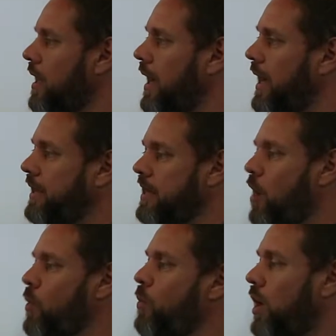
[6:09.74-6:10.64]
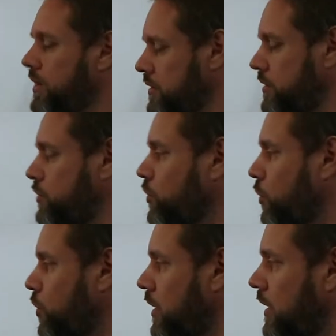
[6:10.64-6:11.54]
And now we want
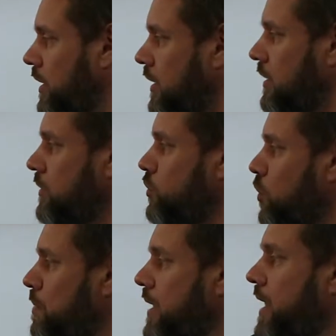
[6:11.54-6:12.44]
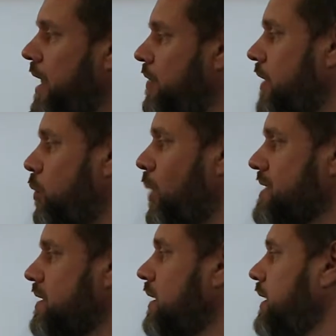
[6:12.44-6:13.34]
to duplicate that
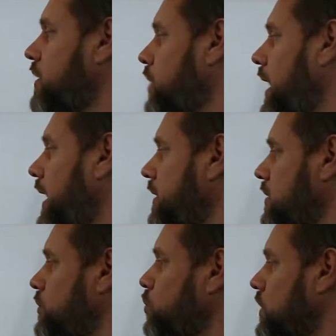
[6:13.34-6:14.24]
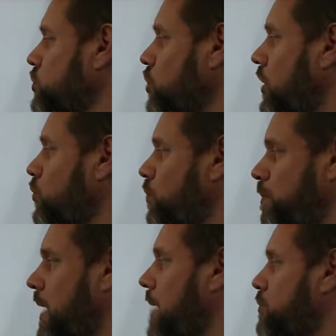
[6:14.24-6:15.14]
vessel here and do a short
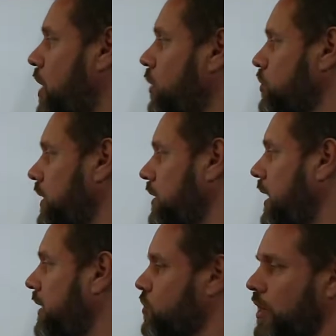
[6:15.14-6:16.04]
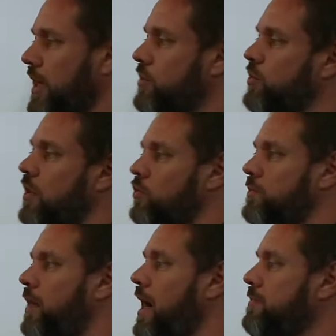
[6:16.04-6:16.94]
pipe routing and connect to those
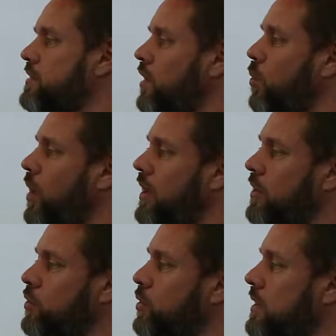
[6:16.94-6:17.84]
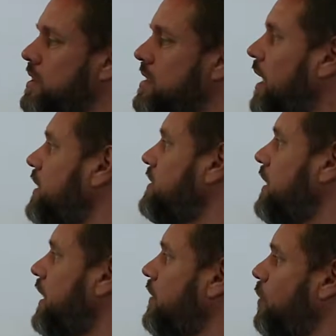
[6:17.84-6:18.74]
pipes. So what I do is I
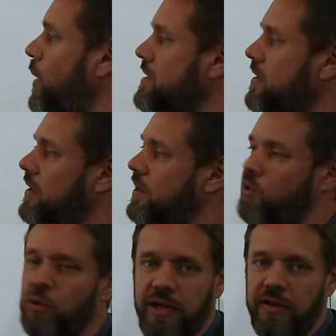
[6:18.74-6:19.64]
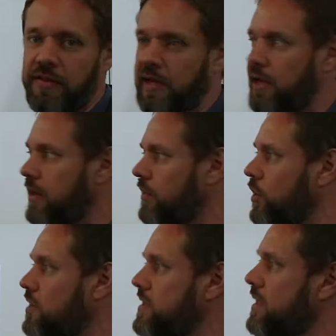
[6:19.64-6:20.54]
select the vessel, including the
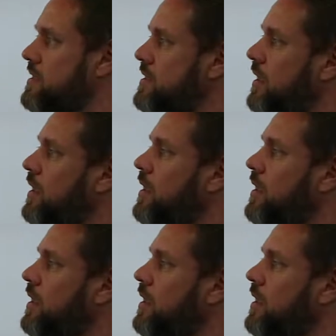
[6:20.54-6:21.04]
nozzles.